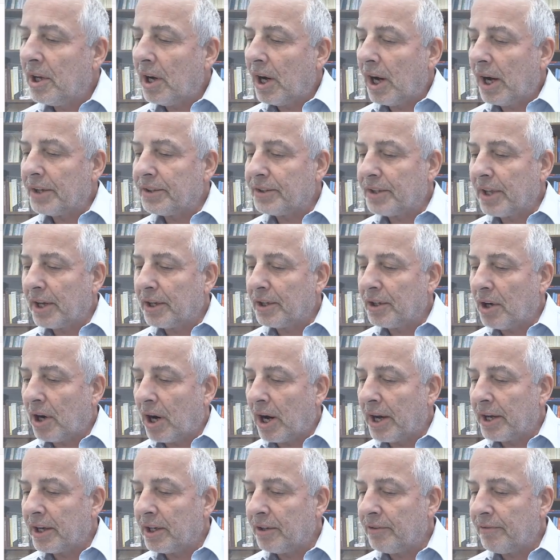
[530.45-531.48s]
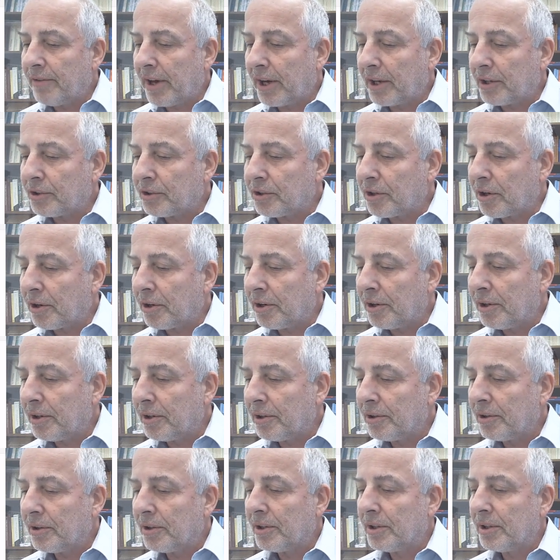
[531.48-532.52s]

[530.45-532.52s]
I take the eigenvector,